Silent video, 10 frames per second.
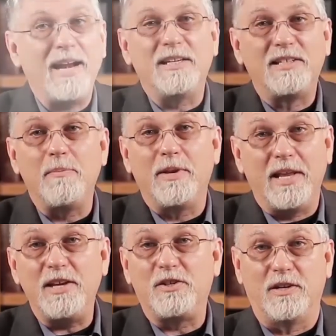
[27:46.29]
and
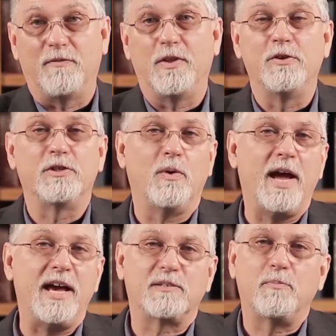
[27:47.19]
intimidation of those
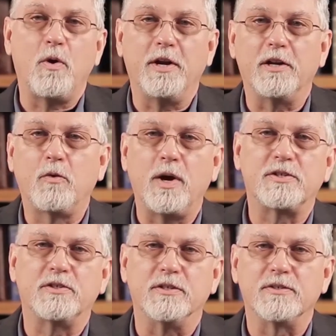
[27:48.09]
who ask pointed
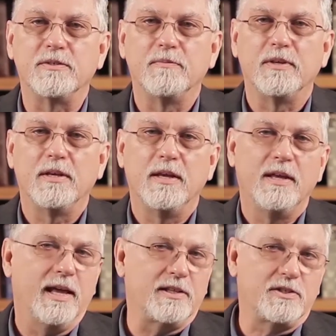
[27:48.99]
questions.
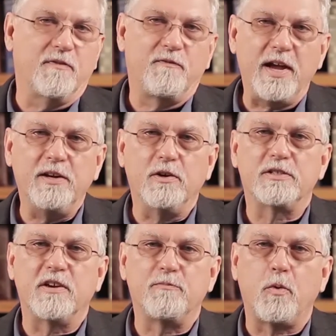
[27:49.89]
Its
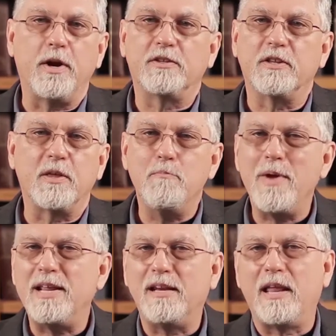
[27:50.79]
defenders have pointed to the
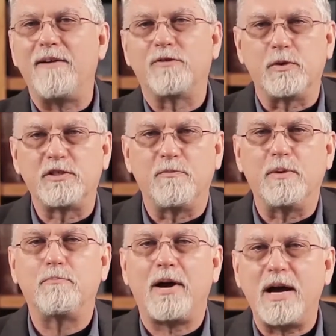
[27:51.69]
many lives which
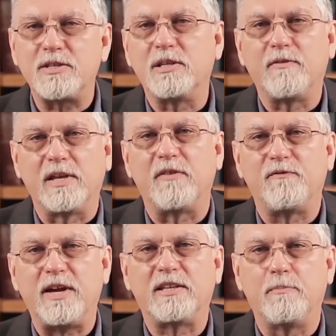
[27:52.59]
have been positively
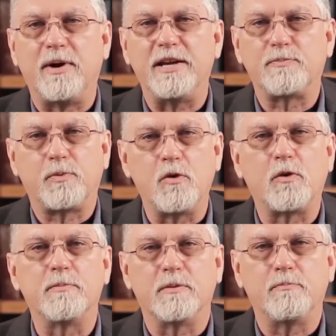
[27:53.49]
affected by its
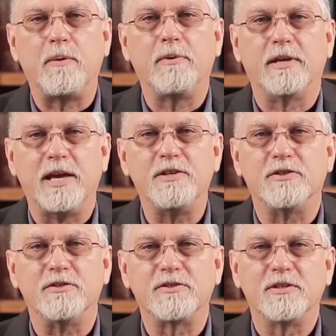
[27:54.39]
programs and
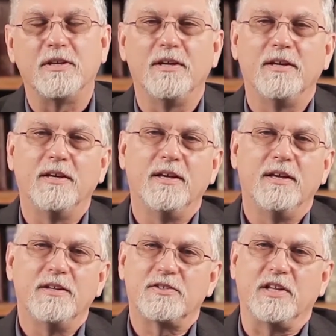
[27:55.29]
publications.
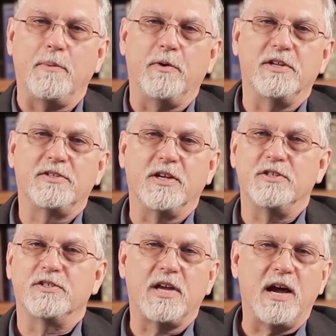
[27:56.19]
Celebrities
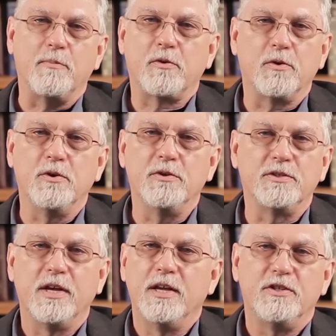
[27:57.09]
such as Tom
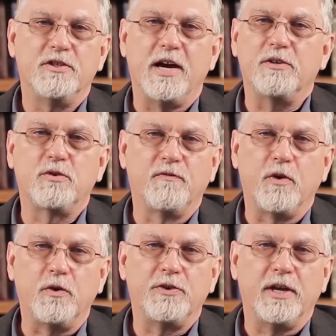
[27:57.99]
Cruise, John
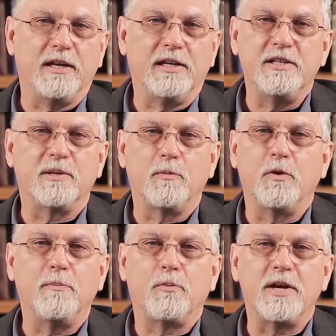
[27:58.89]
Travolta, and Lisa
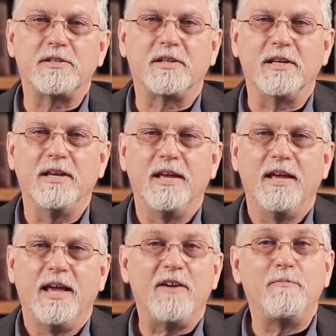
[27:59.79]
Marie Presley
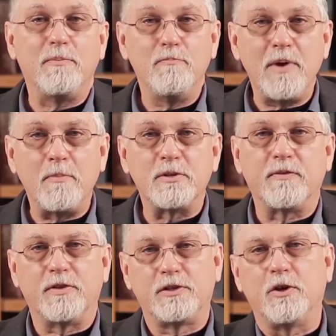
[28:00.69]
have been members of